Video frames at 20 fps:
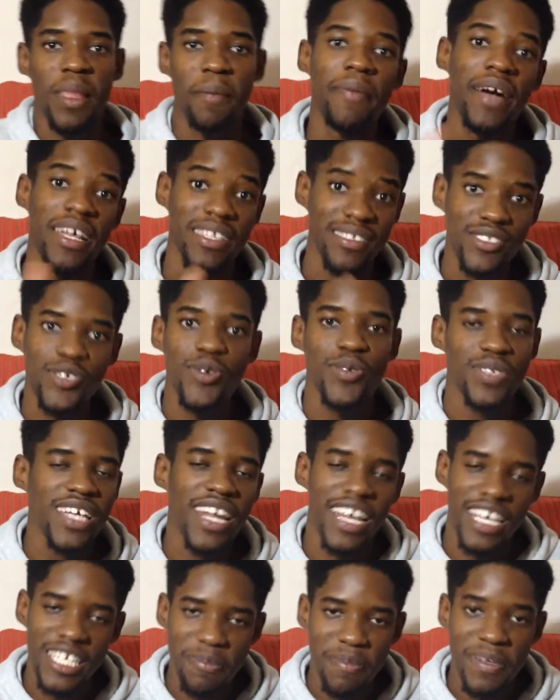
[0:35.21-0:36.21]
my total
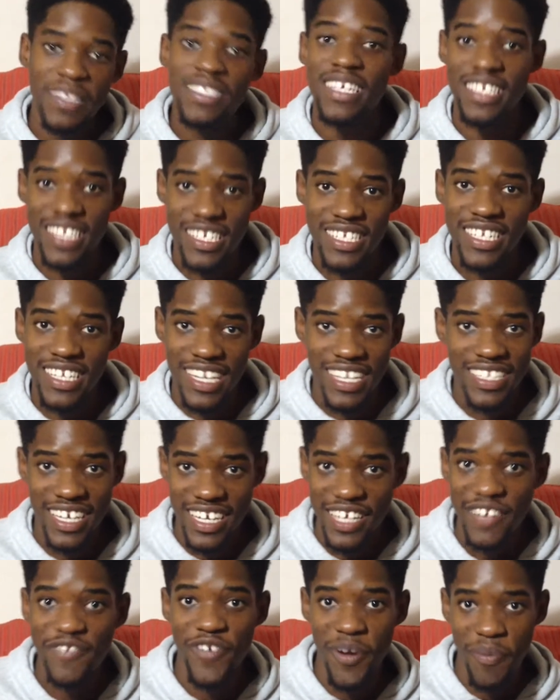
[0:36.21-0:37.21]
expense, as I said, that I
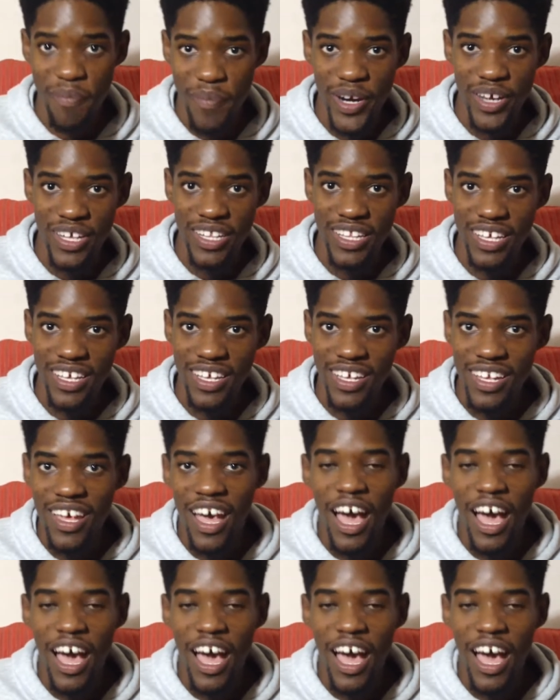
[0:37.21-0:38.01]
need from GoFundMe